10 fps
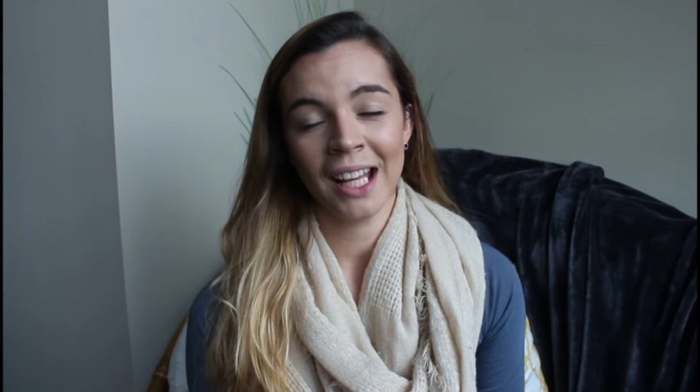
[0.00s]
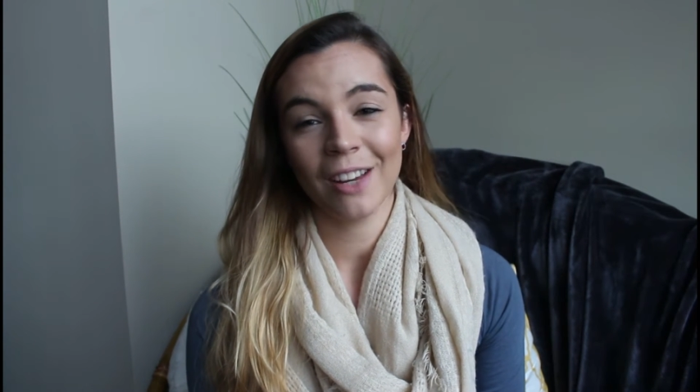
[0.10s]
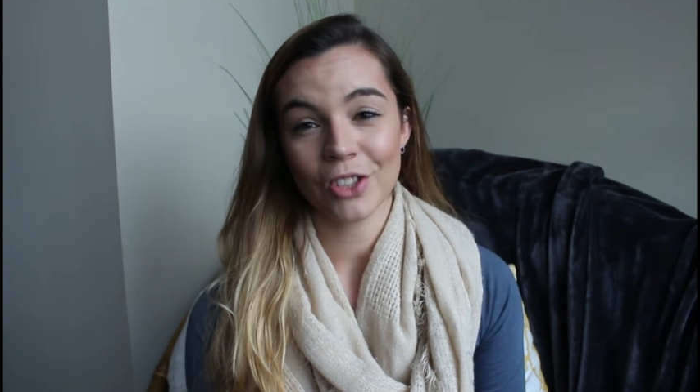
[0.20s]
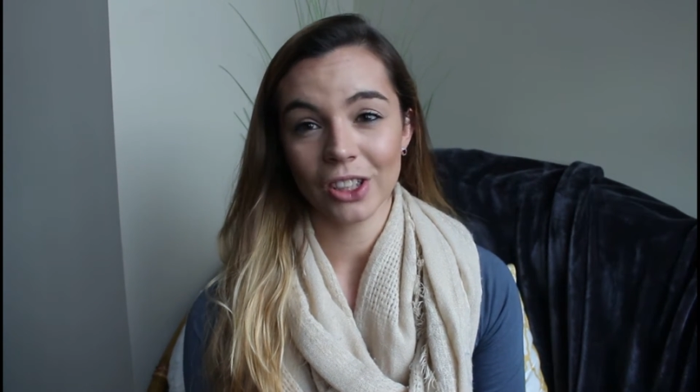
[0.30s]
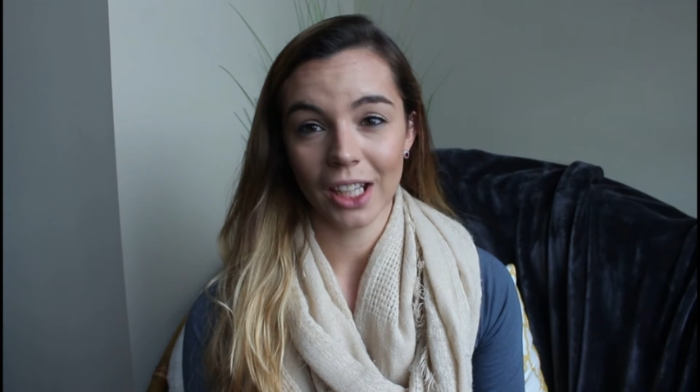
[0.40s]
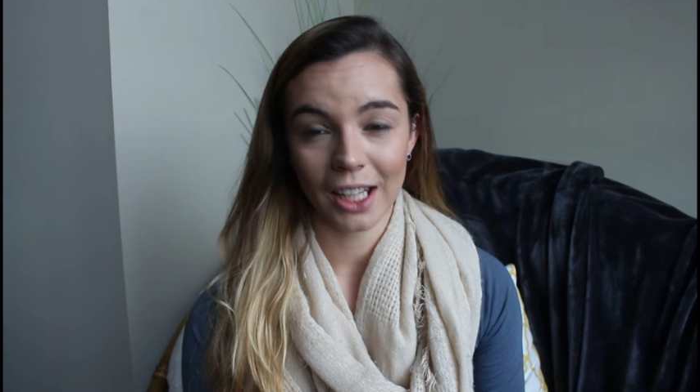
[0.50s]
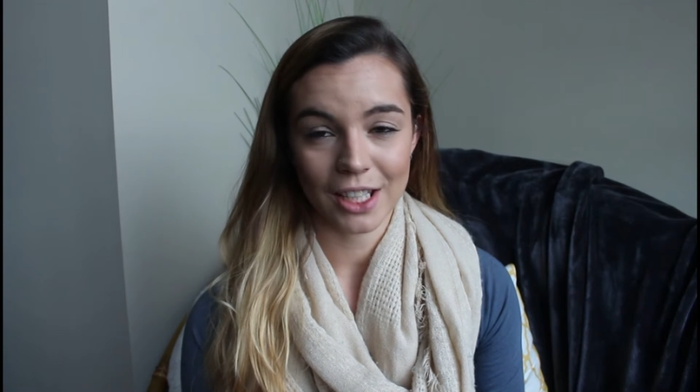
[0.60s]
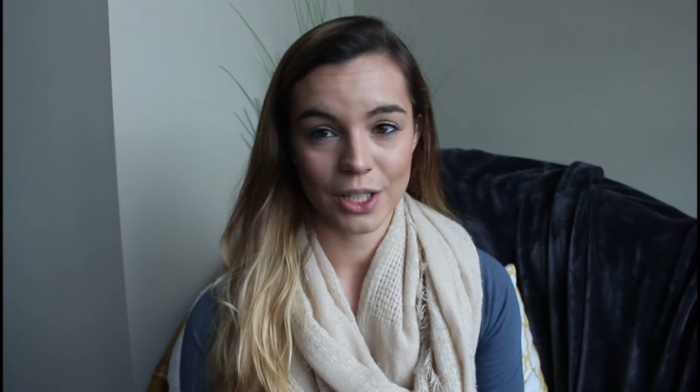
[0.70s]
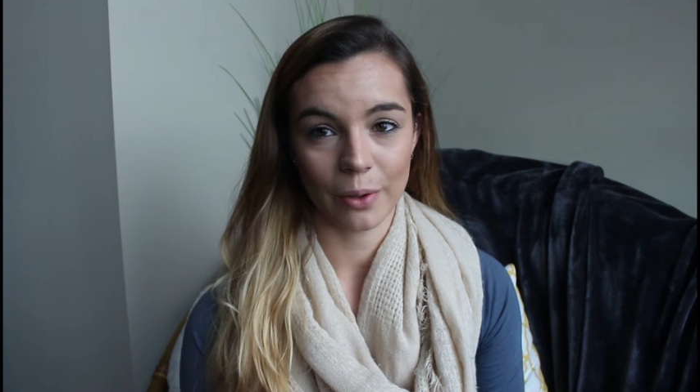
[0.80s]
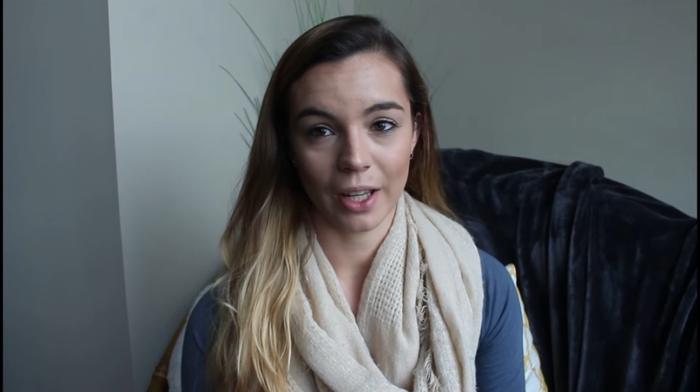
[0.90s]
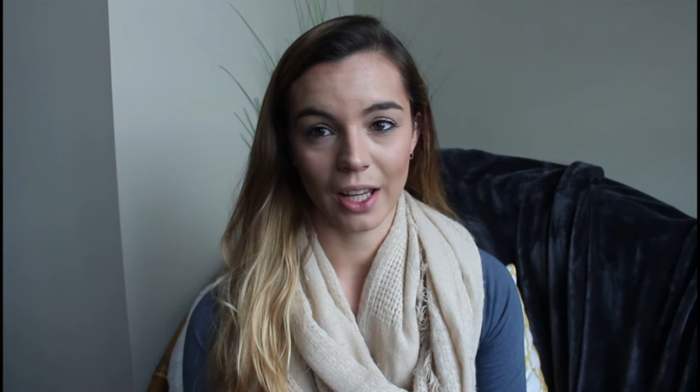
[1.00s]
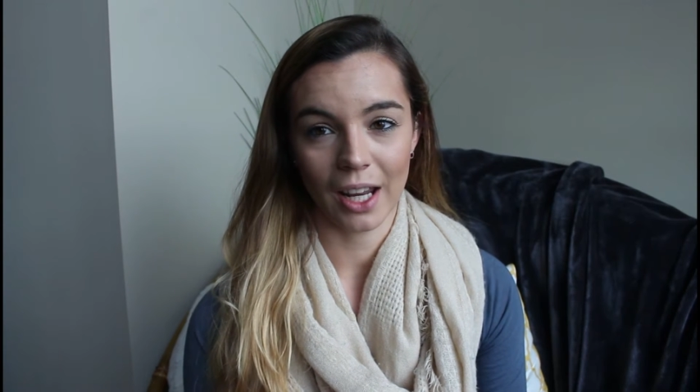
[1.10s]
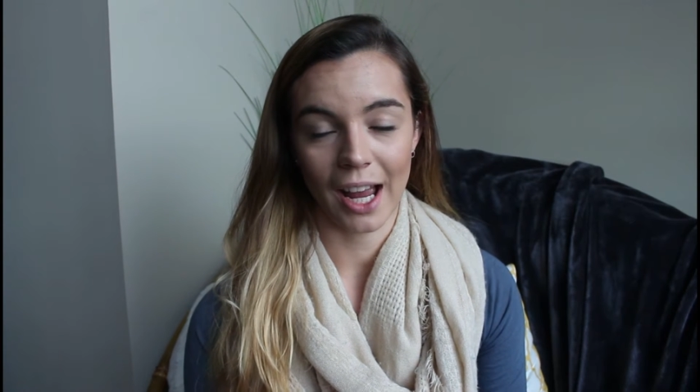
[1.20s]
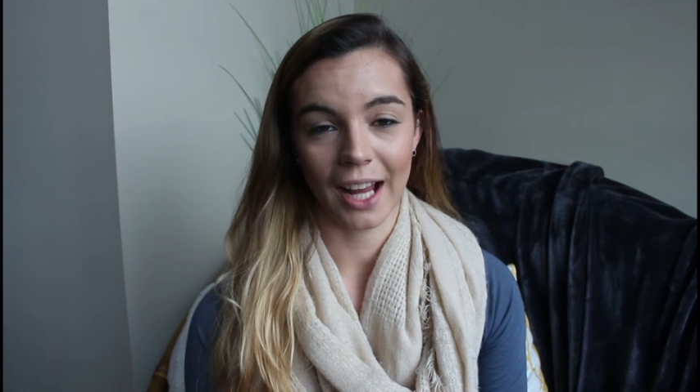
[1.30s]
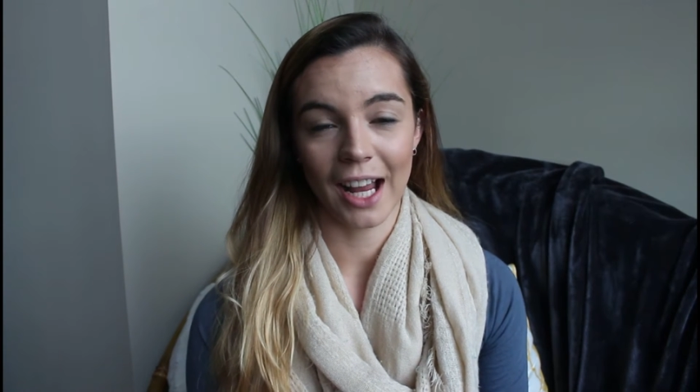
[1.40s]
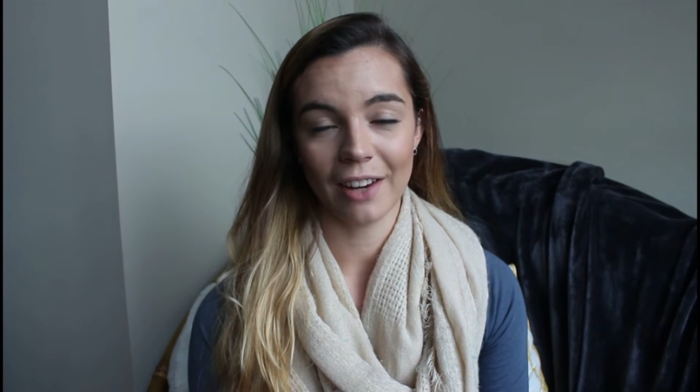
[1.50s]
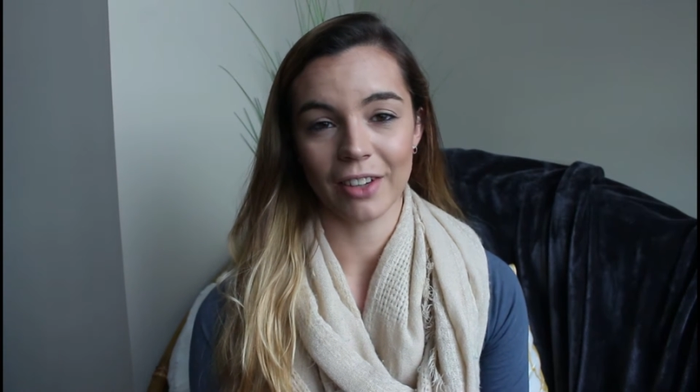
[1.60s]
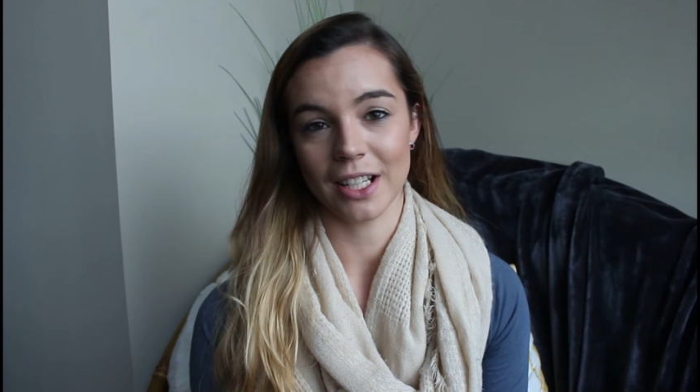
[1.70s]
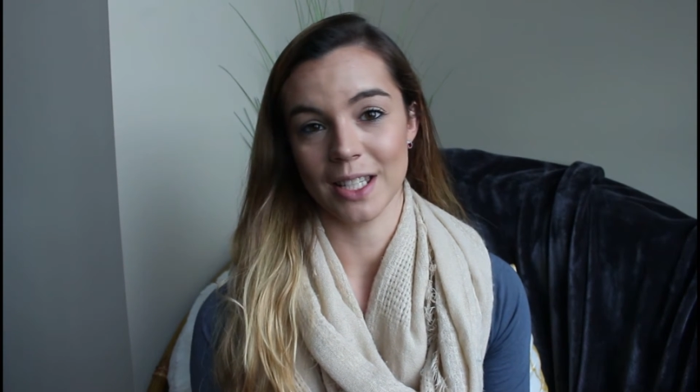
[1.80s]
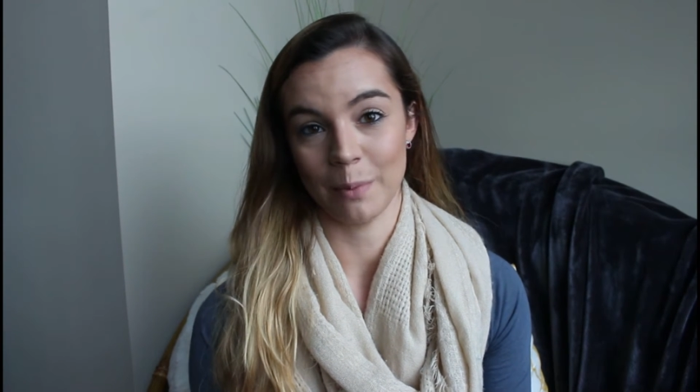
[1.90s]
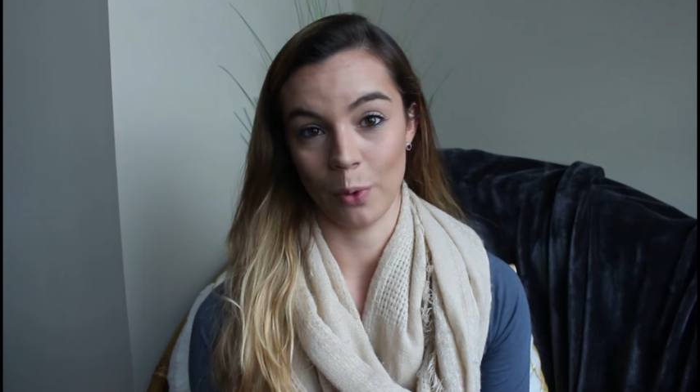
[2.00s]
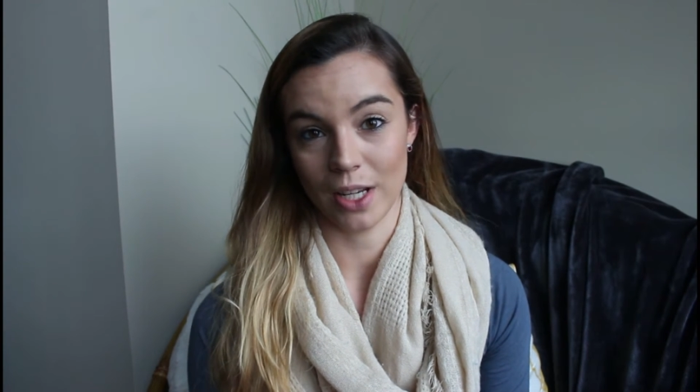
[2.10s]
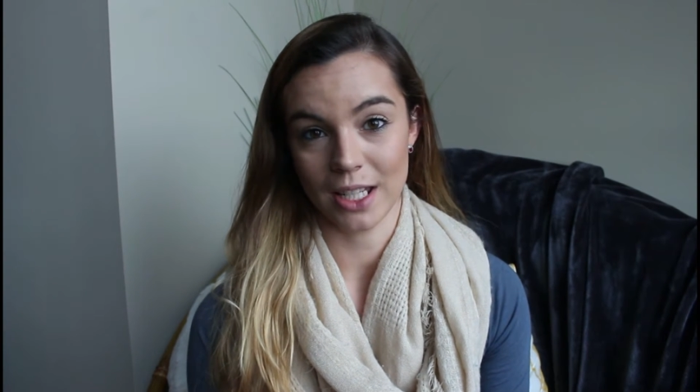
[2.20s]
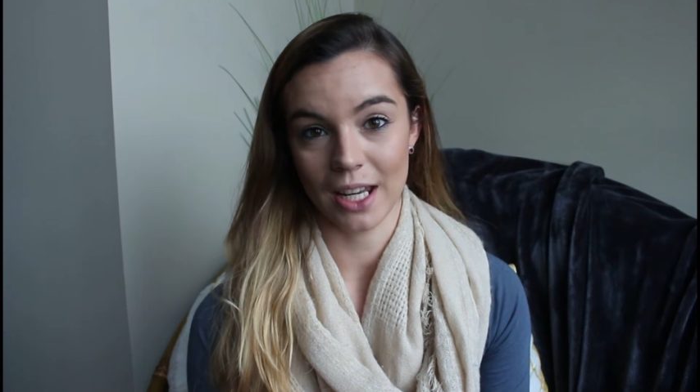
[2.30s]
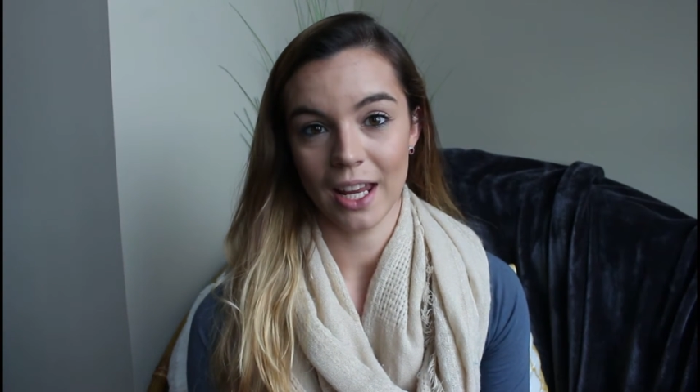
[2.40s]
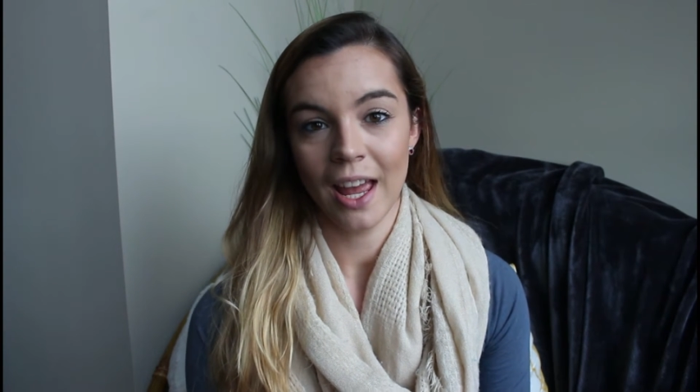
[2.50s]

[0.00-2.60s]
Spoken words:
After looking into it, I kind of got disappointed.